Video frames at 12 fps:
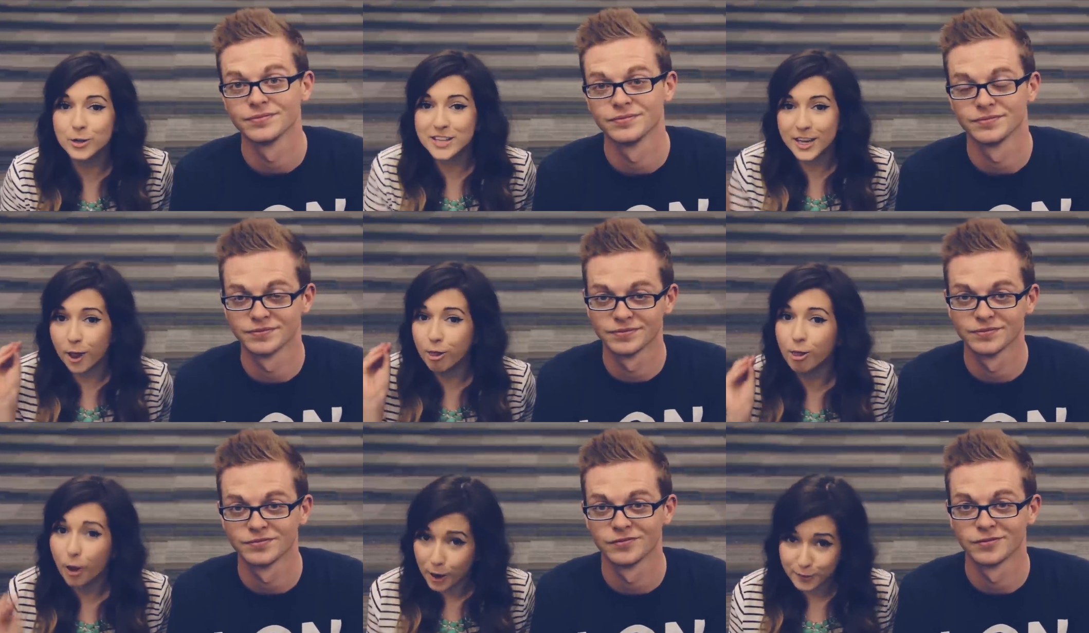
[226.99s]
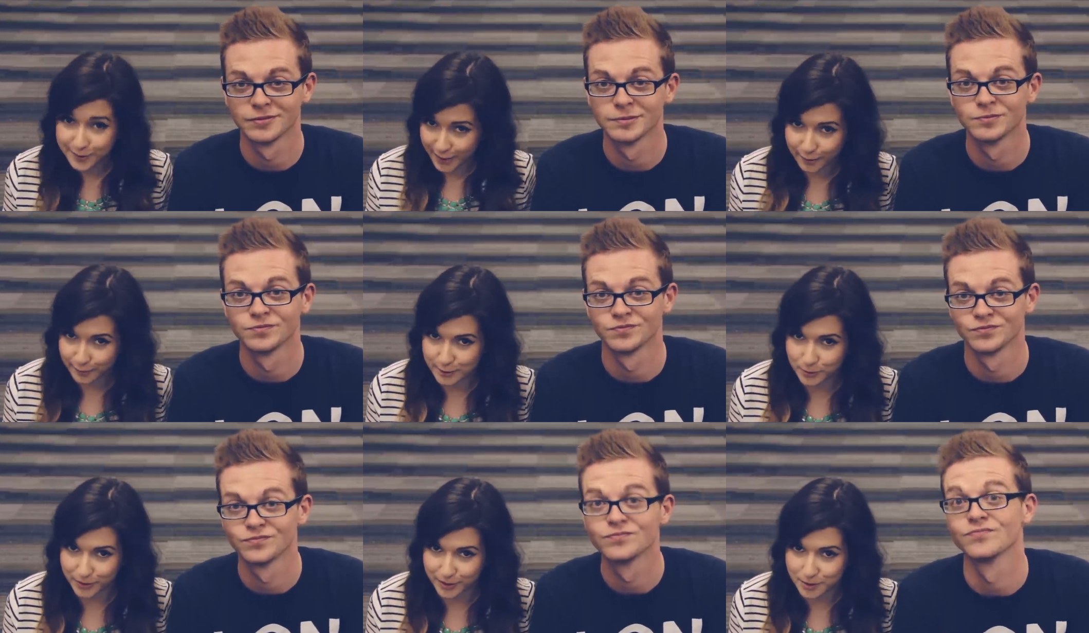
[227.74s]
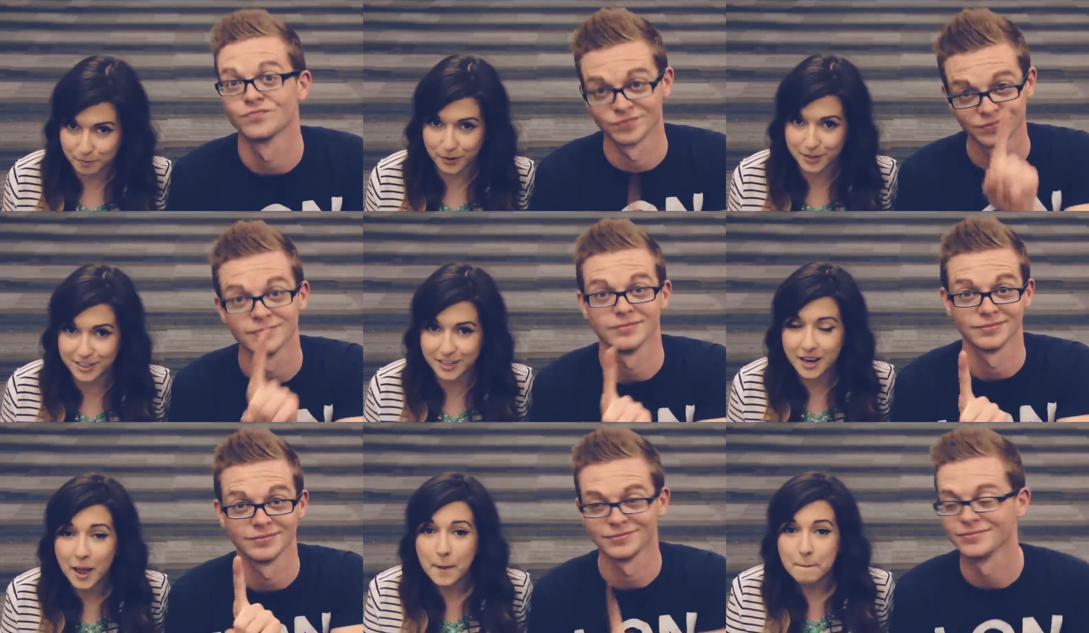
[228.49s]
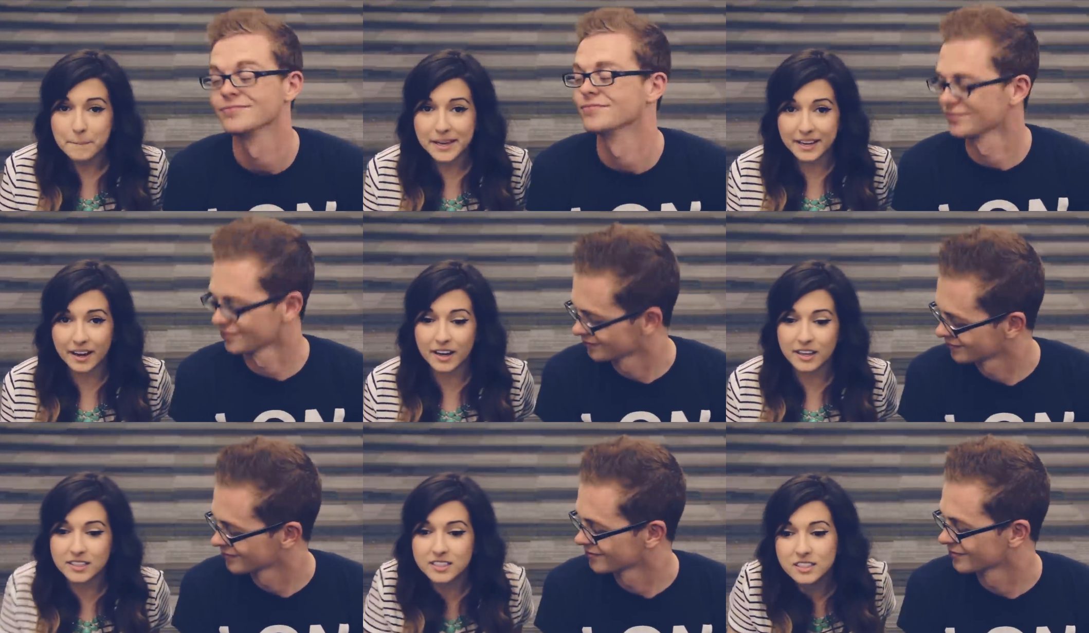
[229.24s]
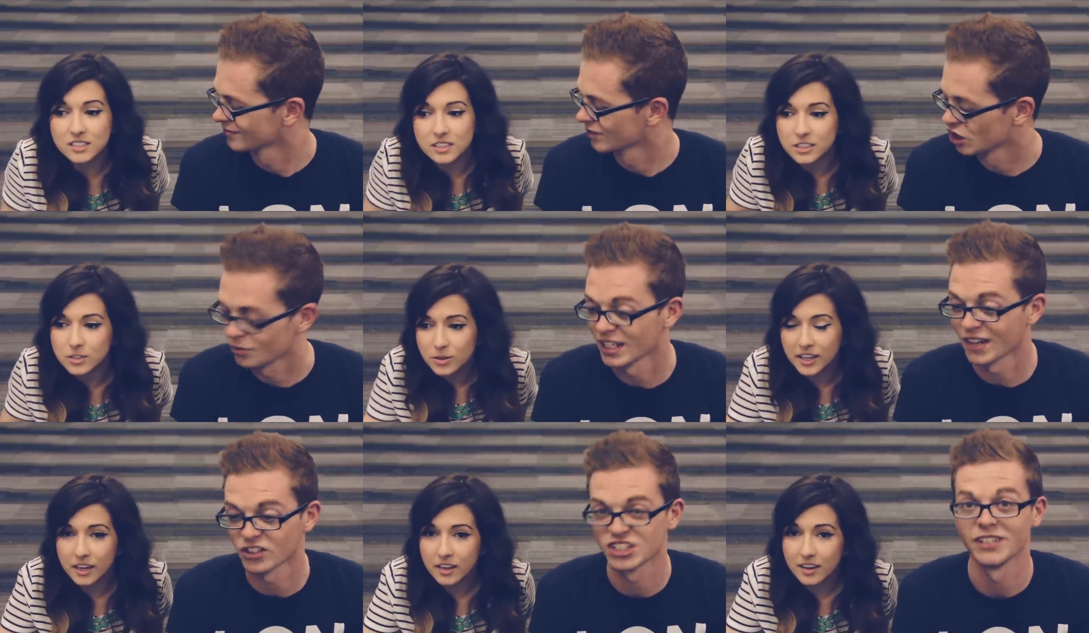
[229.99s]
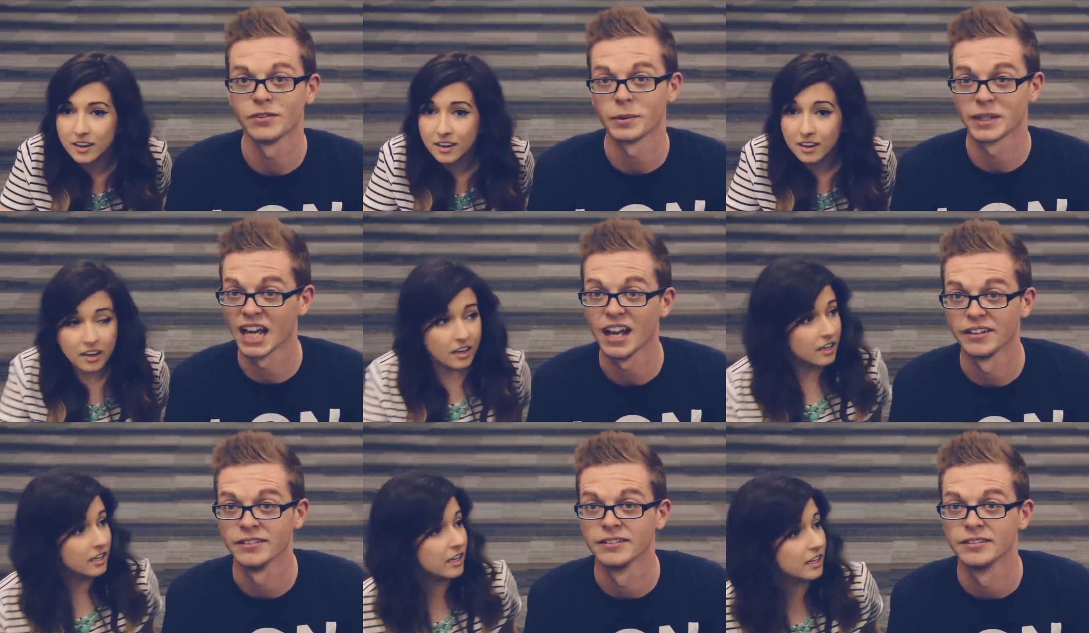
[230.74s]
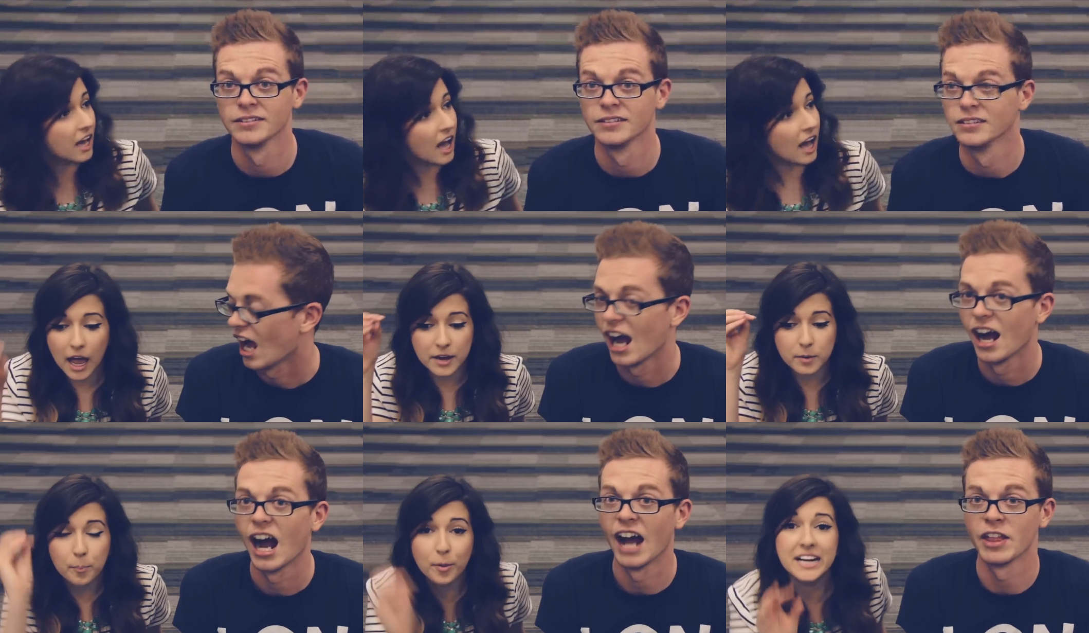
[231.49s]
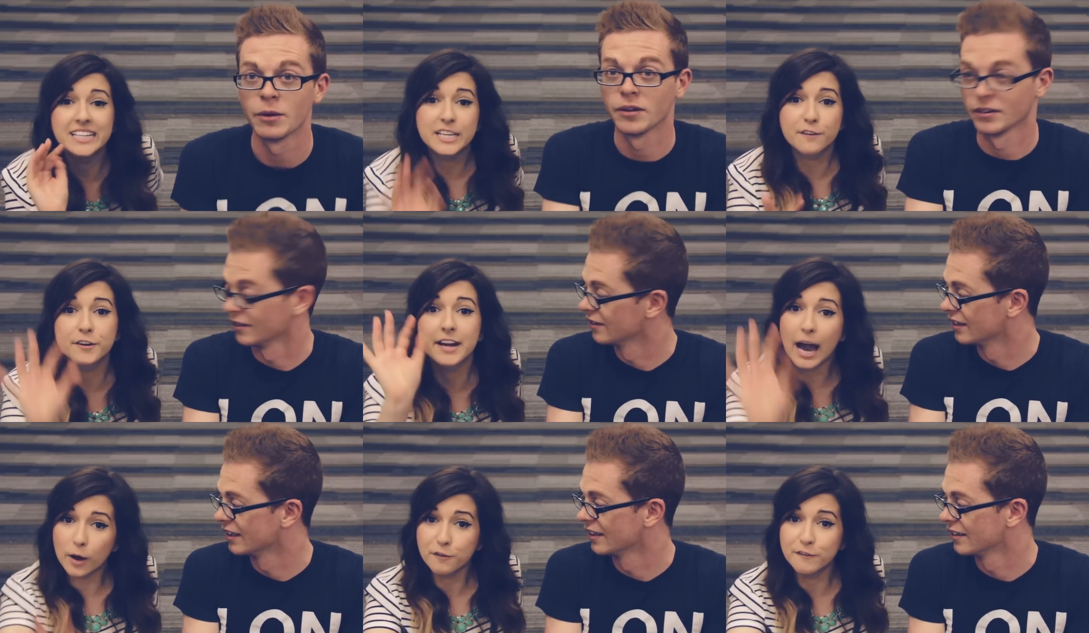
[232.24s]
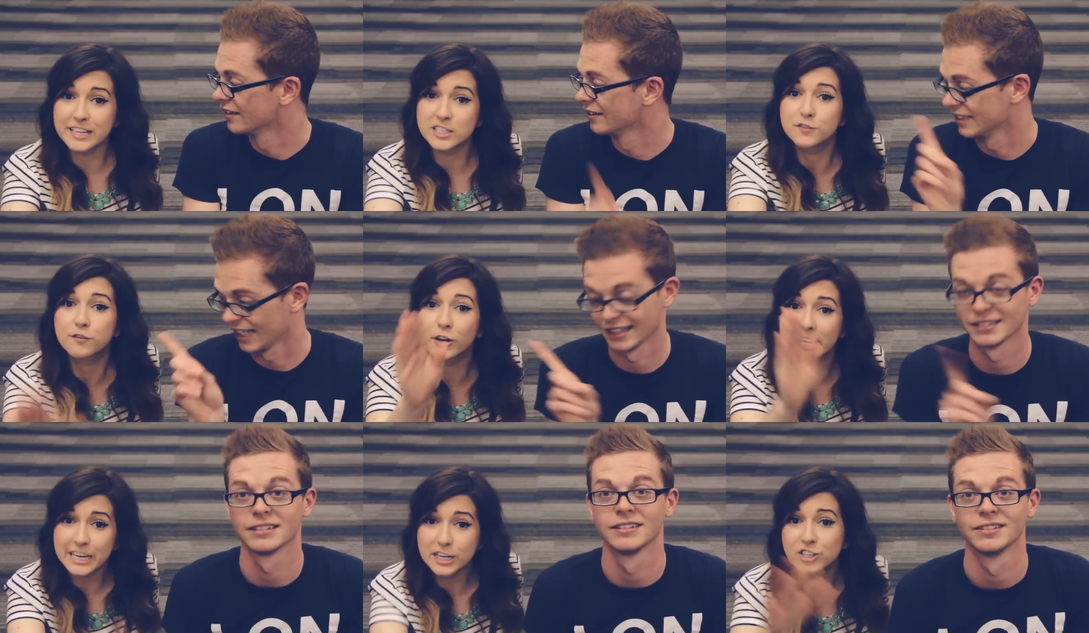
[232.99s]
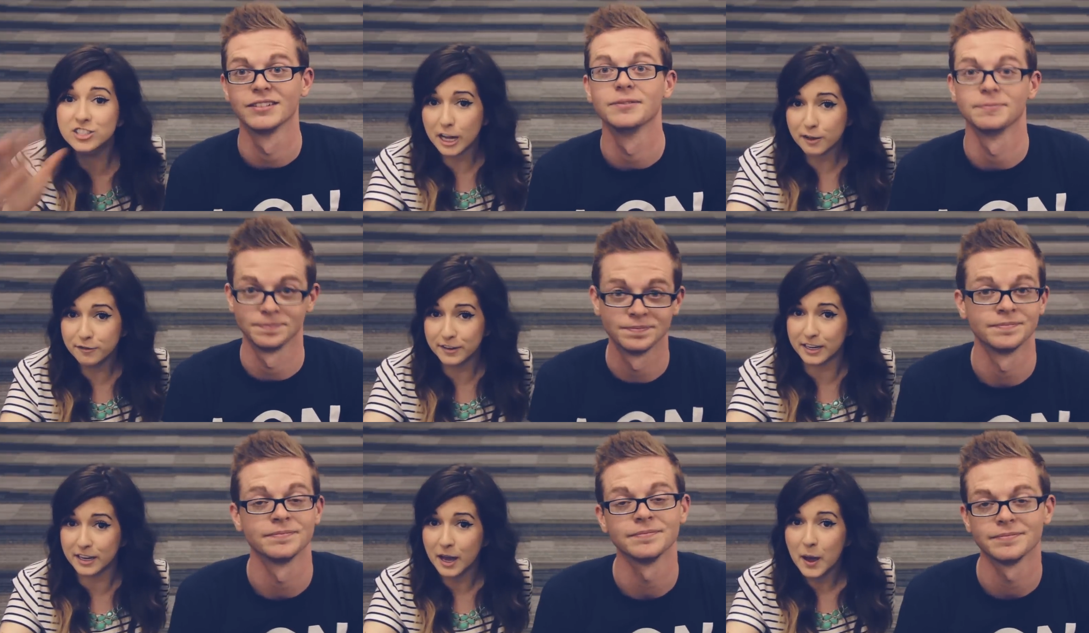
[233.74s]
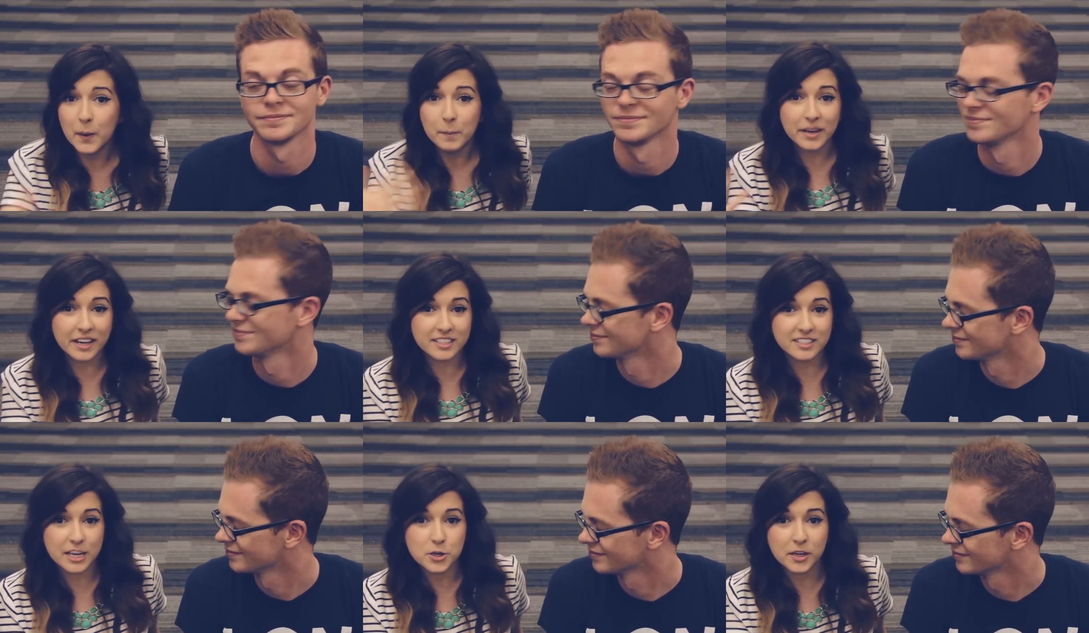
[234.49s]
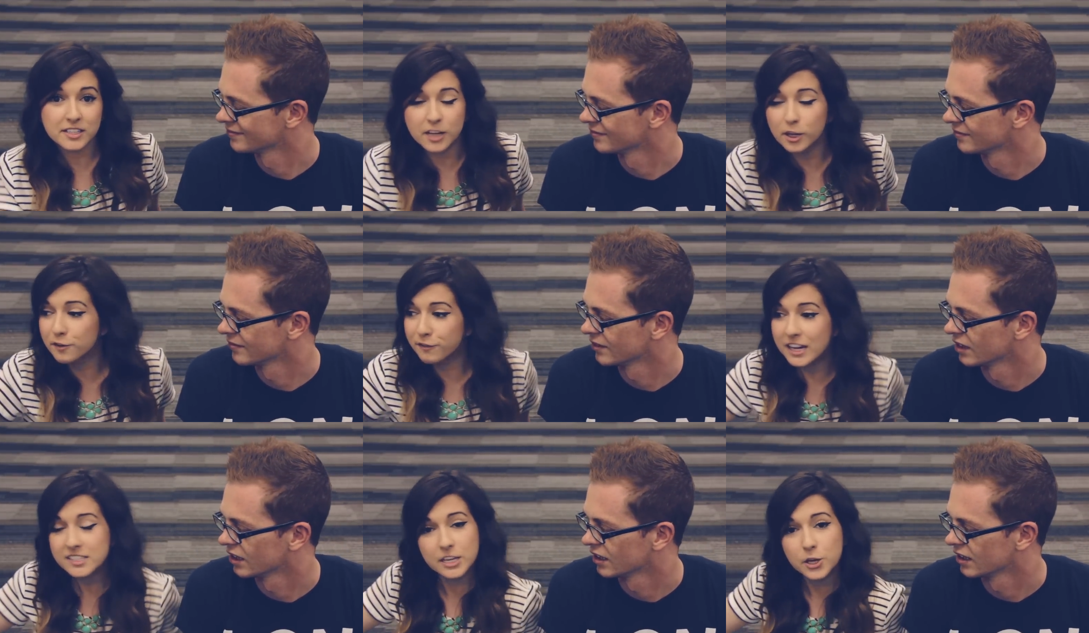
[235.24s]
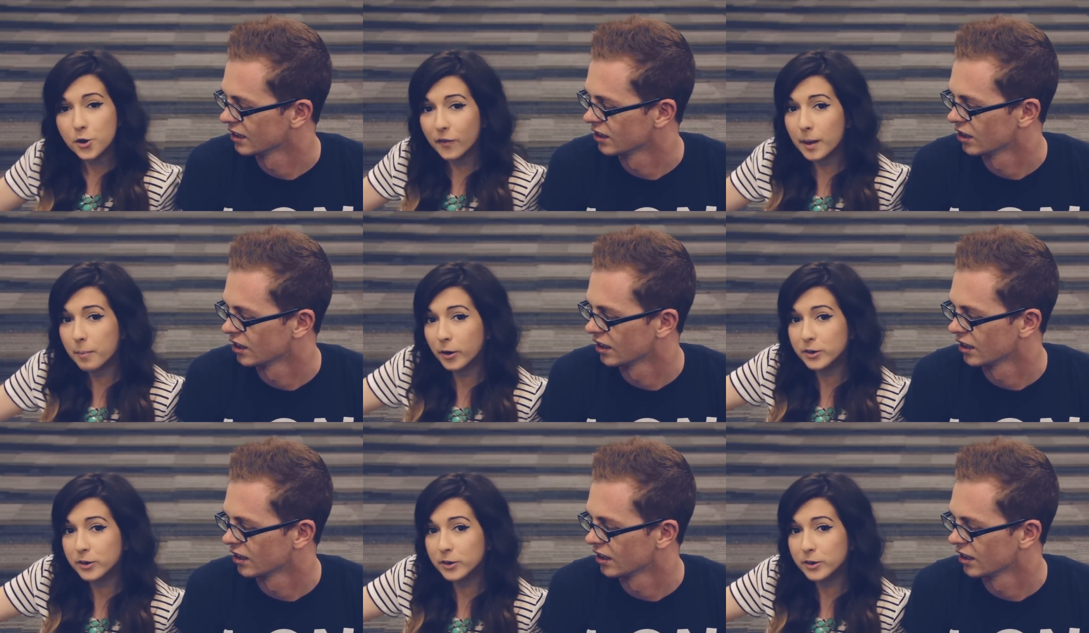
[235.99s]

Speaker 1: you take a lot of selfies with this person because... You may
Speaker 2: never see them again.
Speaker 1: Yeah, and bring and then, different outfits yes. for each selfie mm -hmm. because then you can tell your friends that you know that